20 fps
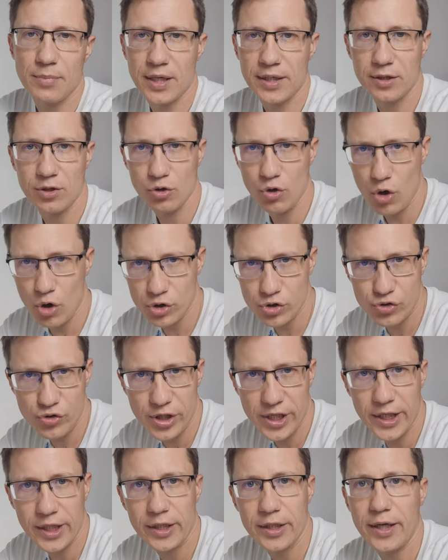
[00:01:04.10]
money
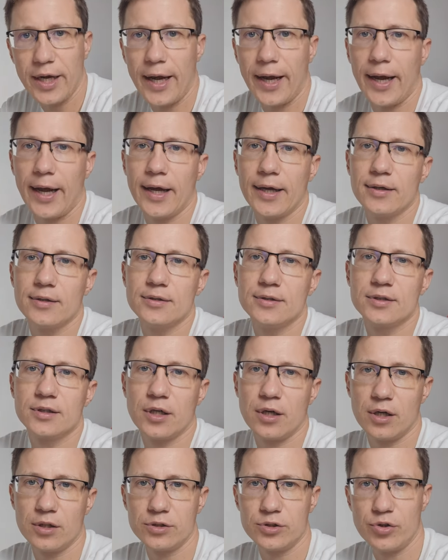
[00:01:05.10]
laundering and
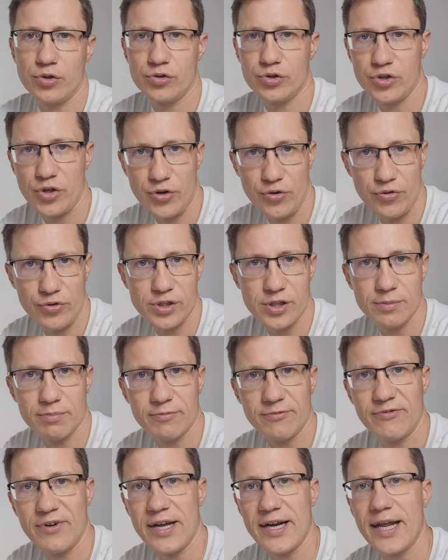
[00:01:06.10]
counter
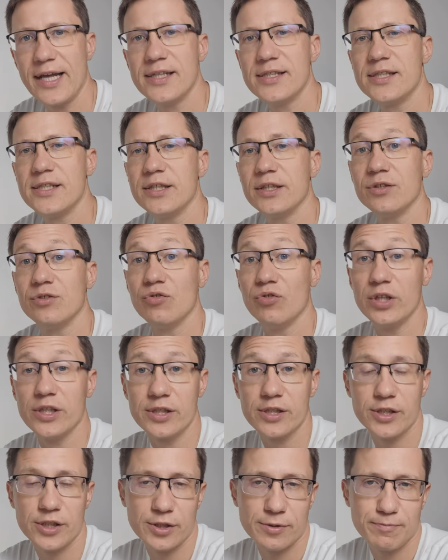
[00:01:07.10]
terrorism financing
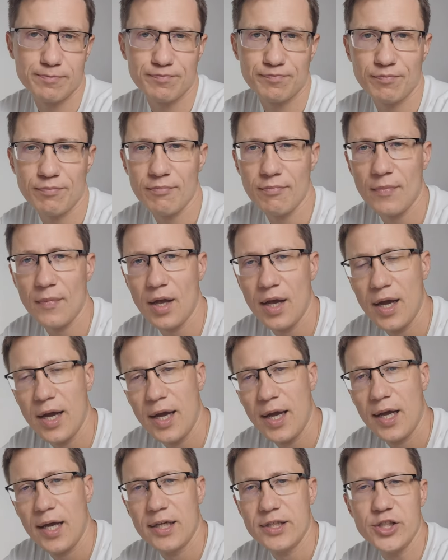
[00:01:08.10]
risks.
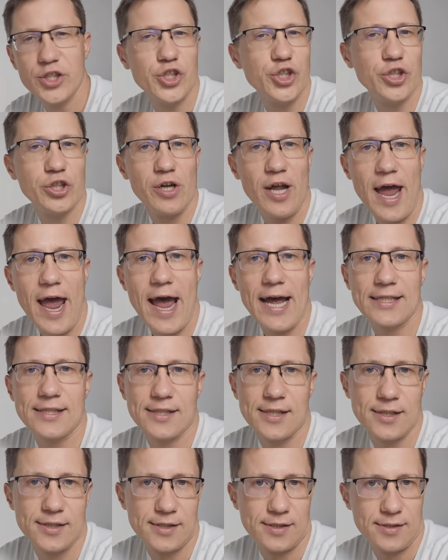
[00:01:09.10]
Digital
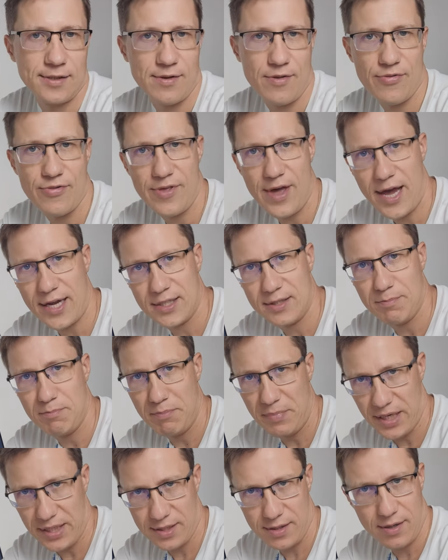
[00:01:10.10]
assets that
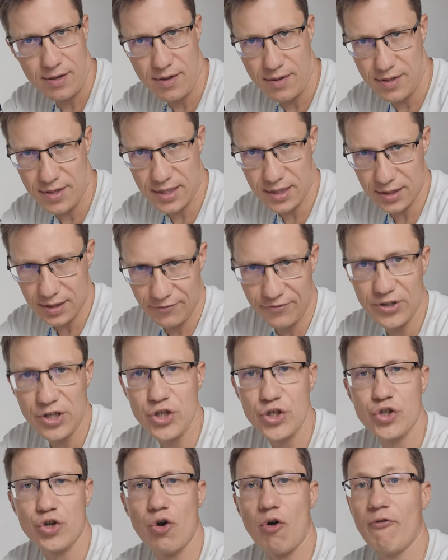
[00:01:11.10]
meet the
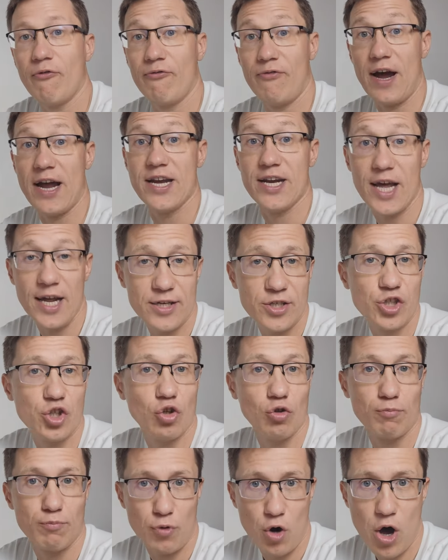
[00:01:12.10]
definition of
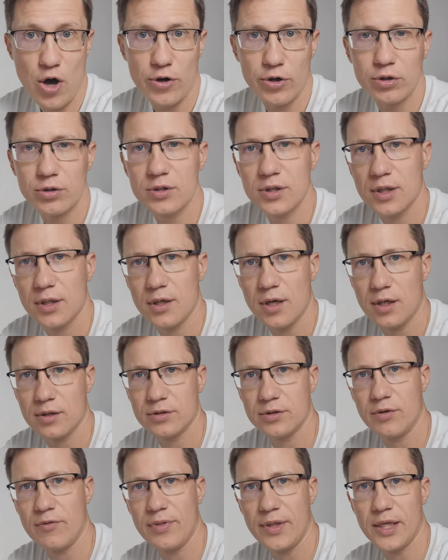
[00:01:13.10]
financial product
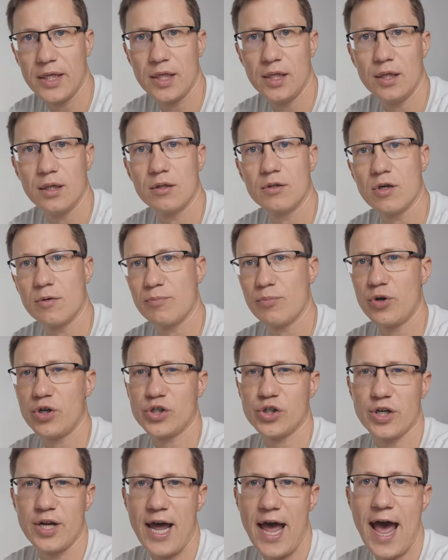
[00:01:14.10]
under the
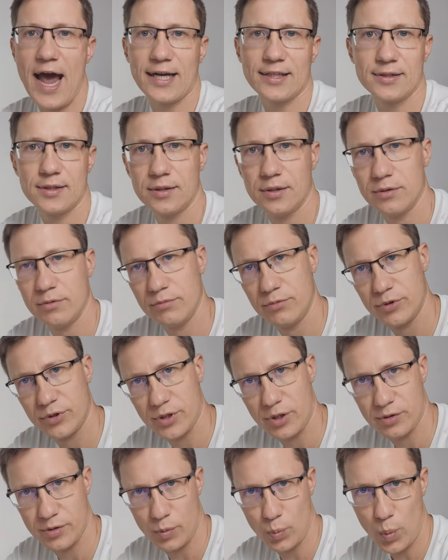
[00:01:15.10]
Corporation Act
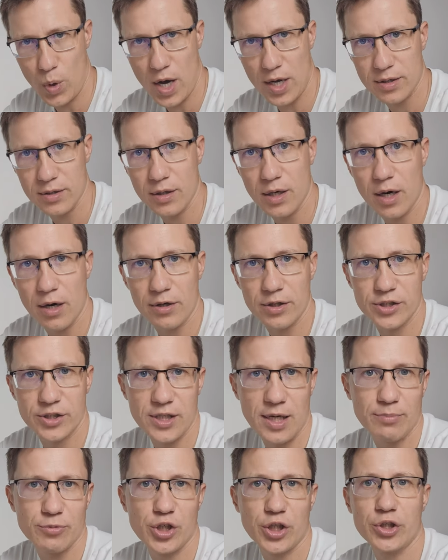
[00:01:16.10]
2001 are
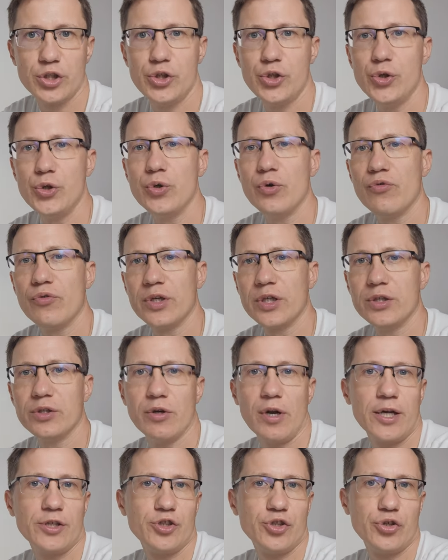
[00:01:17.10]
subject to
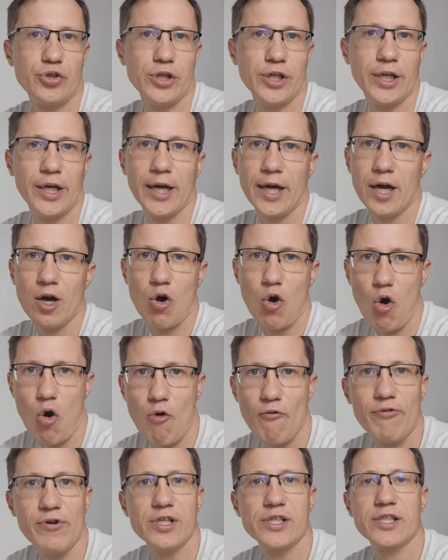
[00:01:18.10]
regulatory
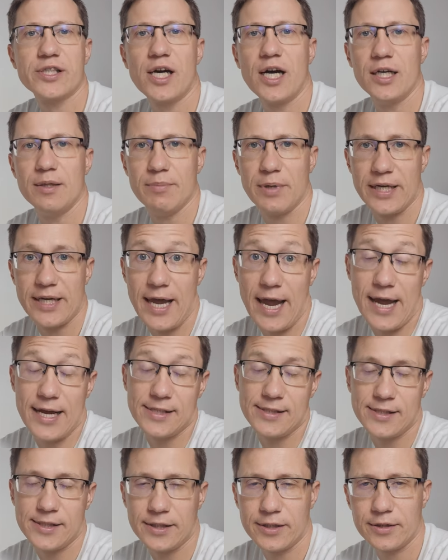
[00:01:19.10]
oversight by
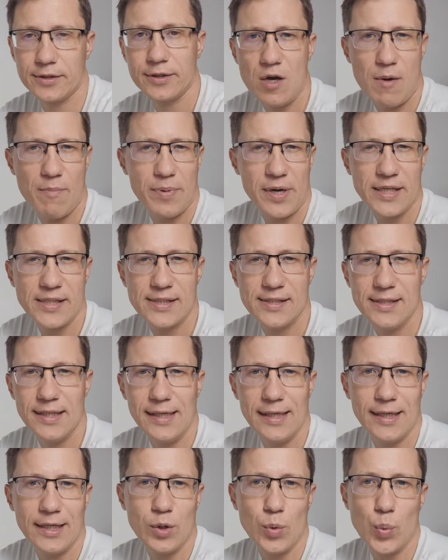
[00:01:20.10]
ASIC. Companies
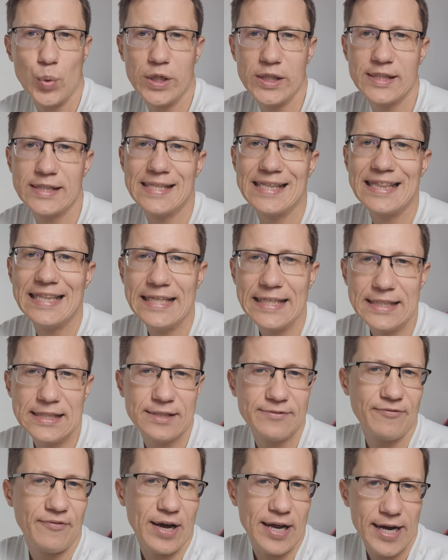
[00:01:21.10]
dealing with
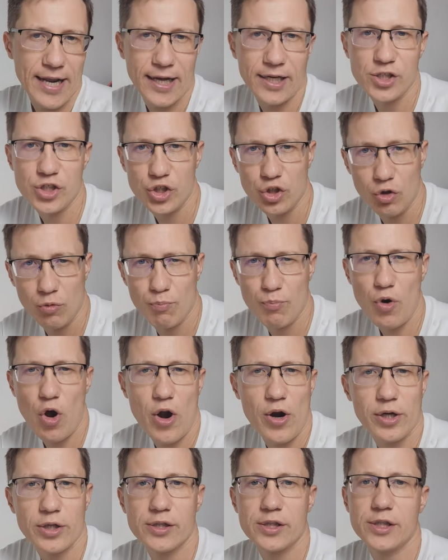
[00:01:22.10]
these financial
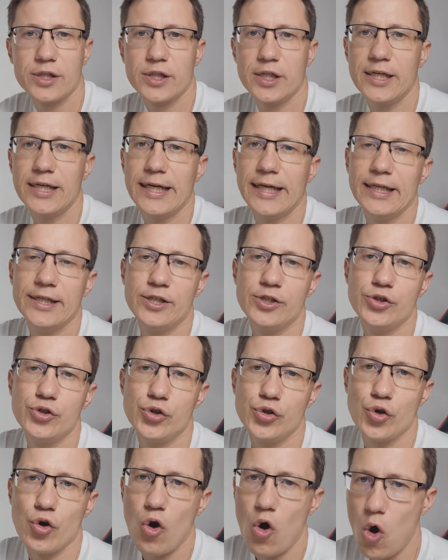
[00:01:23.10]
products need
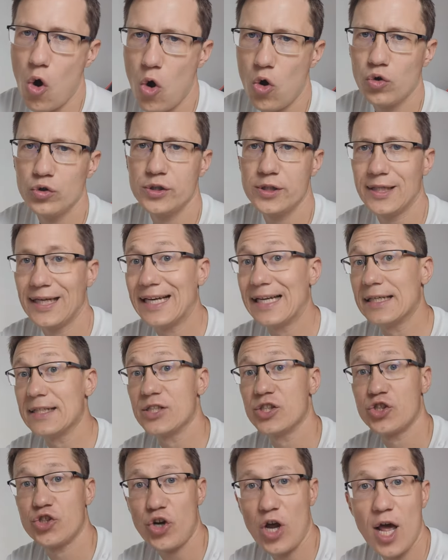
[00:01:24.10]
to hold an
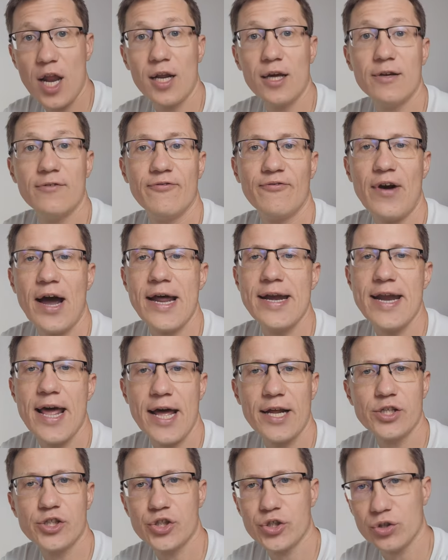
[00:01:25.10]
Australian
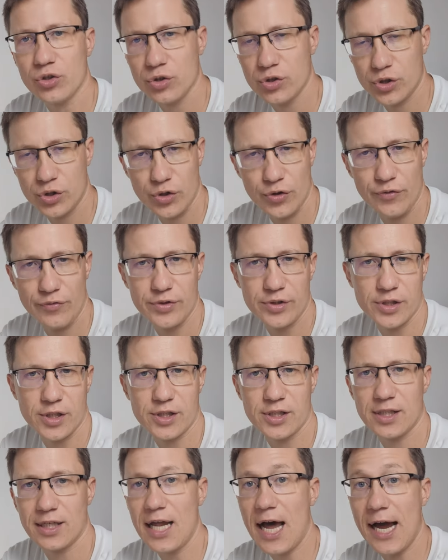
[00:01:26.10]
Financial
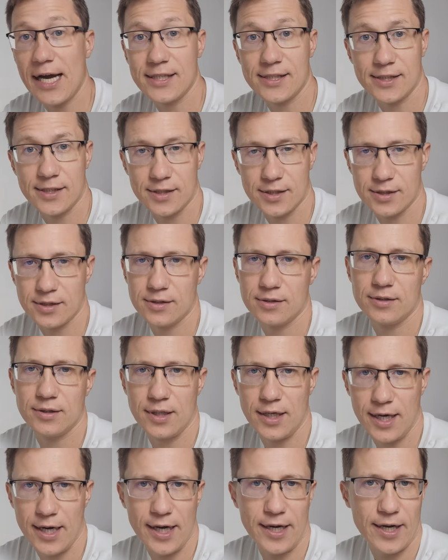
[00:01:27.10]
Services License,
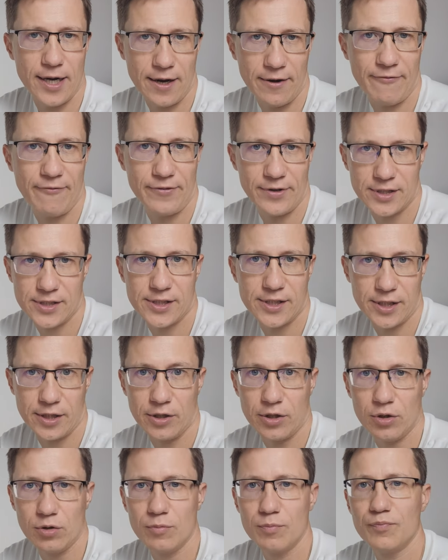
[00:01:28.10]

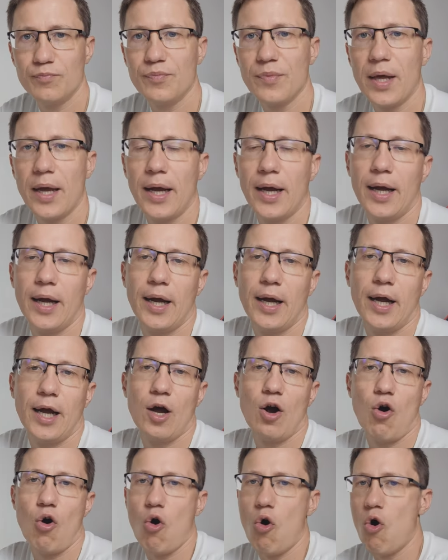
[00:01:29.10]
AFSL,
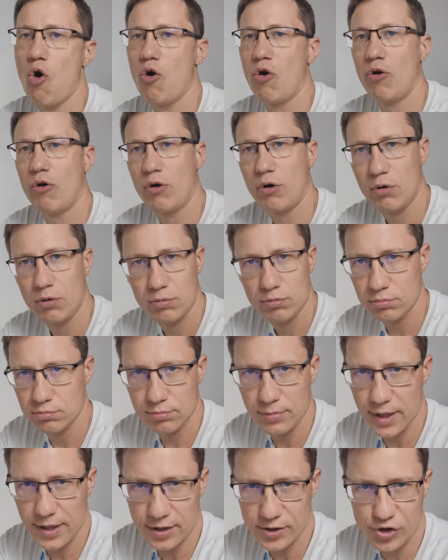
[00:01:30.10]
or
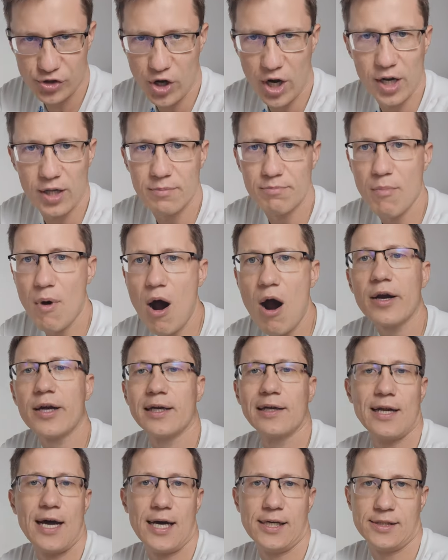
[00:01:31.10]
an Australian
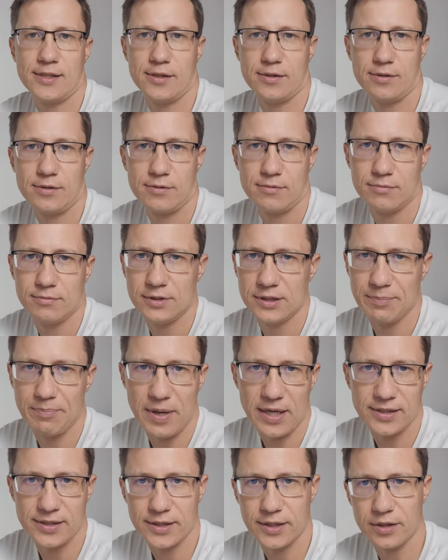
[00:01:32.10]
Market License,
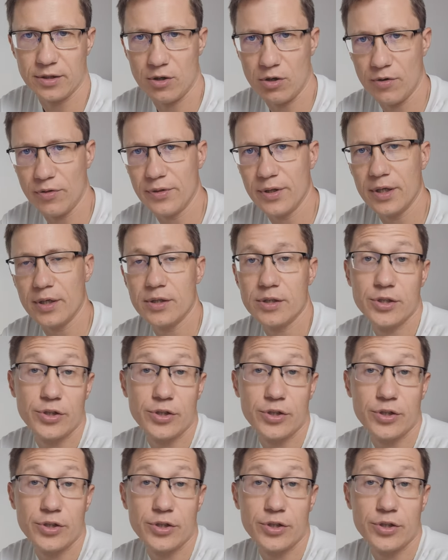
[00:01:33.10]
depending on the